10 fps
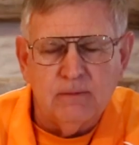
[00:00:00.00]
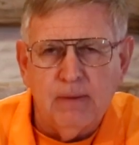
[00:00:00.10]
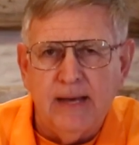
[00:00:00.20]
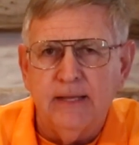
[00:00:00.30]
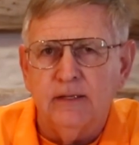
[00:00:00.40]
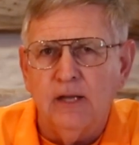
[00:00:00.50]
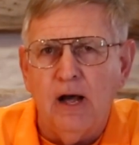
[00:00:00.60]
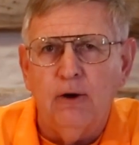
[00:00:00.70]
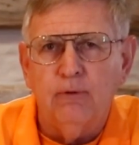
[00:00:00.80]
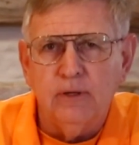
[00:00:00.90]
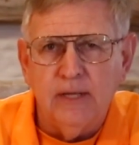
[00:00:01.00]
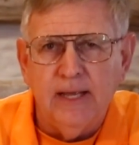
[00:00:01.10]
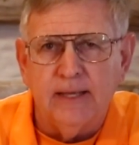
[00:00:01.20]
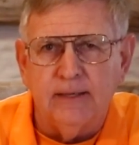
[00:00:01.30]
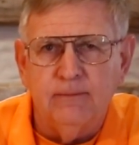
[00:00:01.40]
somebody $1 a
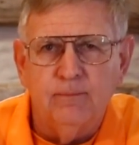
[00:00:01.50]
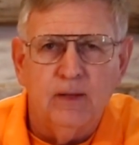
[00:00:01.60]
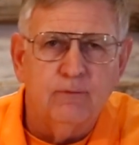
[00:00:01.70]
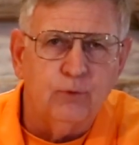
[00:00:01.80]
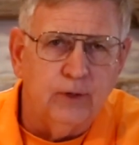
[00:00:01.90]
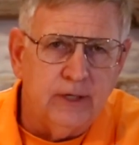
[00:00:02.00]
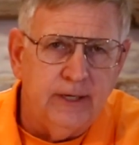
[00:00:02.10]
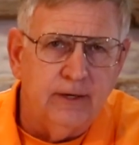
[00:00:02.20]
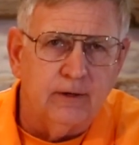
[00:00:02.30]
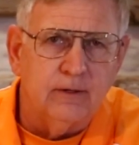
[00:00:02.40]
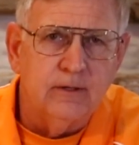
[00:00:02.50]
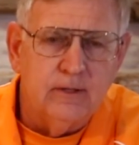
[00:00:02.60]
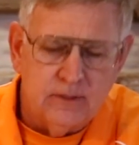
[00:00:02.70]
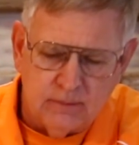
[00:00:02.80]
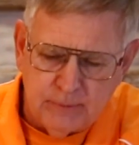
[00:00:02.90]
day for a year
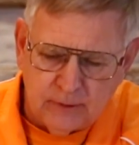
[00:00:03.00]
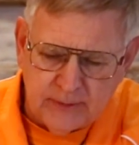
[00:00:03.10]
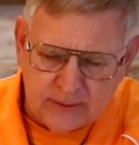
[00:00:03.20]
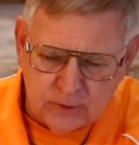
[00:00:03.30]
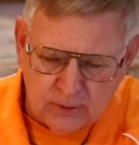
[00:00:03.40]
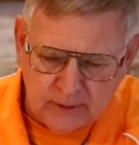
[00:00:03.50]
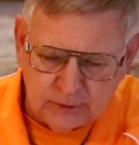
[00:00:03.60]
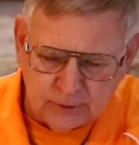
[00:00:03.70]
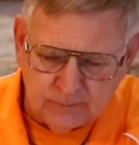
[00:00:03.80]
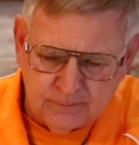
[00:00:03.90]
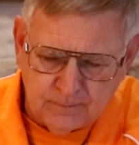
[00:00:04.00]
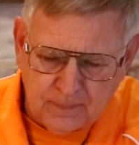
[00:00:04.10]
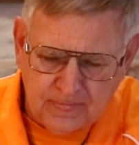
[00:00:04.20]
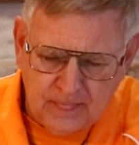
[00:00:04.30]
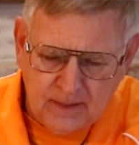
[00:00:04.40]
to build that structure.
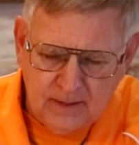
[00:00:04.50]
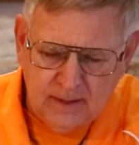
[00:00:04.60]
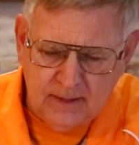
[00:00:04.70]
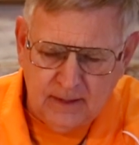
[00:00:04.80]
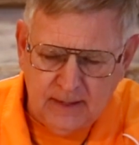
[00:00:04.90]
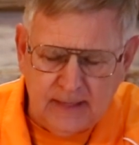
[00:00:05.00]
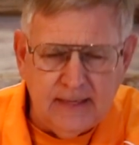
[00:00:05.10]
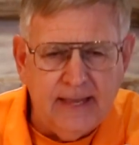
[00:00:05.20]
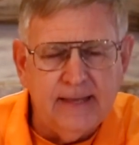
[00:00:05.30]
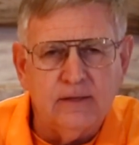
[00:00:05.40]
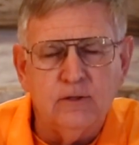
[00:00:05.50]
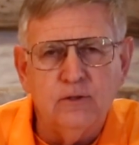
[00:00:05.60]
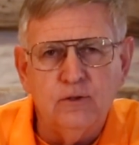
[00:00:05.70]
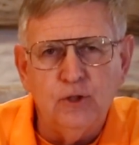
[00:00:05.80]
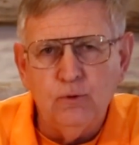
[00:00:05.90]
He had
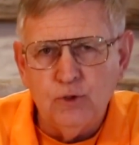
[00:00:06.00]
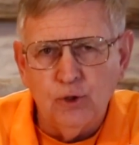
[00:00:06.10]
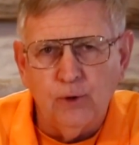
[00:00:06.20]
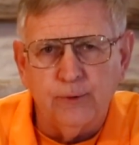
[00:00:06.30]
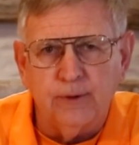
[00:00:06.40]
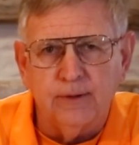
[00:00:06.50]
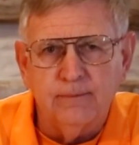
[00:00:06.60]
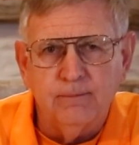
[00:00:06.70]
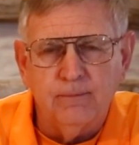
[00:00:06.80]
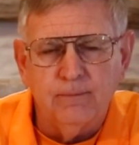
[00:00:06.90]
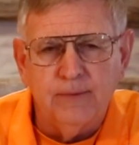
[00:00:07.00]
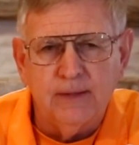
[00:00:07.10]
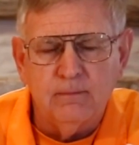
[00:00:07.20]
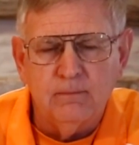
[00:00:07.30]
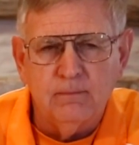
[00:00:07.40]
2 children
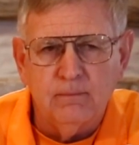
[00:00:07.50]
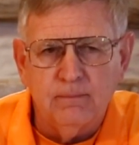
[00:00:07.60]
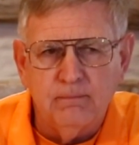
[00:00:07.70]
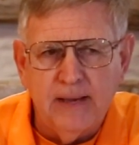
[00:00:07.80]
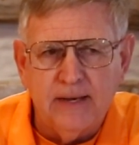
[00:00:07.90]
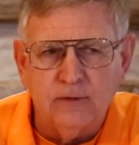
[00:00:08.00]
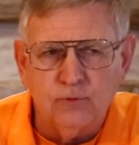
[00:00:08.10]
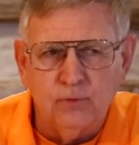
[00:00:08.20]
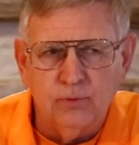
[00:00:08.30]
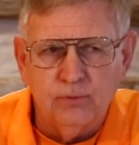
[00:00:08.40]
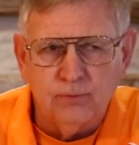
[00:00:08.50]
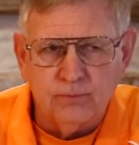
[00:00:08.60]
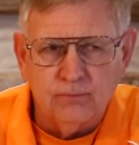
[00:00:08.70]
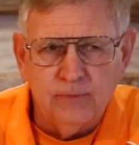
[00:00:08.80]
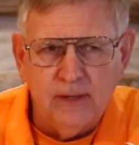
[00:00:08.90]
that made
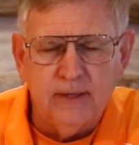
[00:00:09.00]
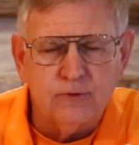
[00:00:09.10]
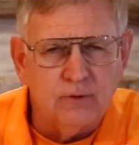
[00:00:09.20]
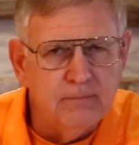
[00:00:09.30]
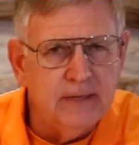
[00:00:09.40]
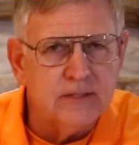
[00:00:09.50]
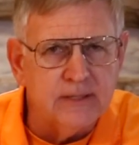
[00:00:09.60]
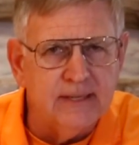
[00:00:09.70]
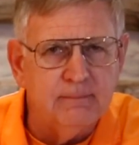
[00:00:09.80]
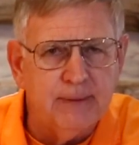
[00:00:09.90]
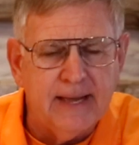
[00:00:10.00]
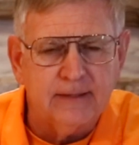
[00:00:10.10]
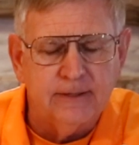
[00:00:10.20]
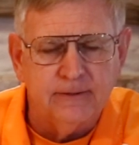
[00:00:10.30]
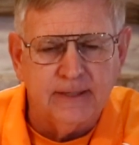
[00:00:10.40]
really a tremendous
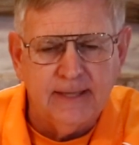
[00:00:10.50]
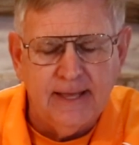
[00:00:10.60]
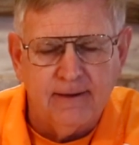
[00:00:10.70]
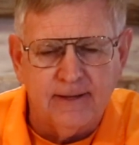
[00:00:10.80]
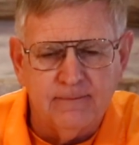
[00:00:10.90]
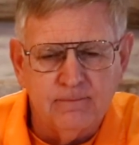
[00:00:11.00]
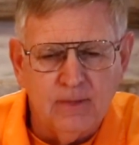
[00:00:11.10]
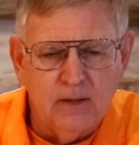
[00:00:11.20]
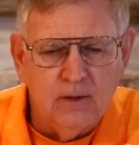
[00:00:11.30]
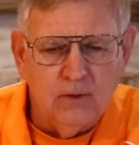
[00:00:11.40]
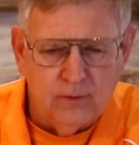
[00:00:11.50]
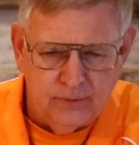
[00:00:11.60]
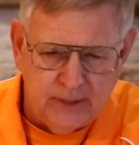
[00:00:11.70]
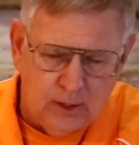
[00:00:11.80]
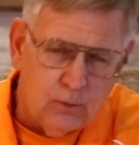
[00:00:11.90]
impact here in the county.
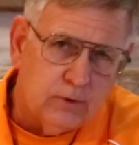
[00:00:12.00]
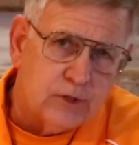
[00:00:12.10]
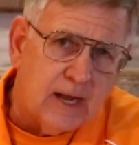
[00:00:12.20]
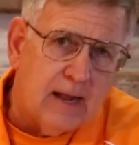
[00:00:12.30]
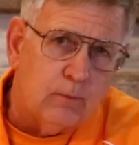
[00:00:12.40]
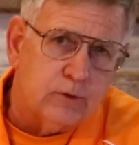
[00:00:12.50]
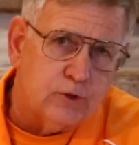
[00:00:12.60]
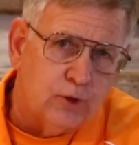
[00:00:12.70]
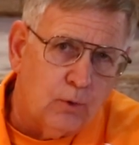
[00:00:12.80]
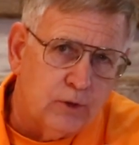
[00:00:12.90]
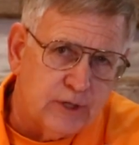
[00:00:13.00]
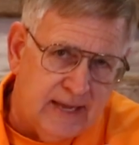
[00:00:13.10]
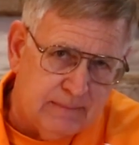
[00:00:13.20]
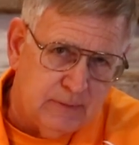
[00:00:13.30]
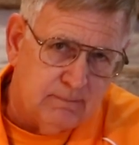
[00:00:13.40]
The older child was George
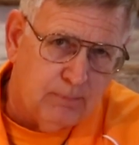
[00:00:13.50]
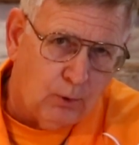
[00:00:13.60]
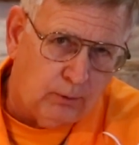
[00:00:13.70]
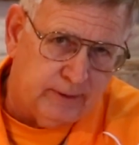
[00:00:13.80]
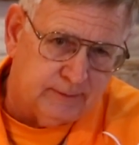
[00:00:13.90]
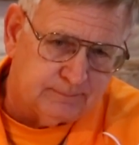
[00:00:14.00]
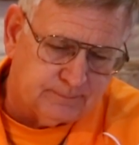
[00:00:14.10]
Edmund Boren,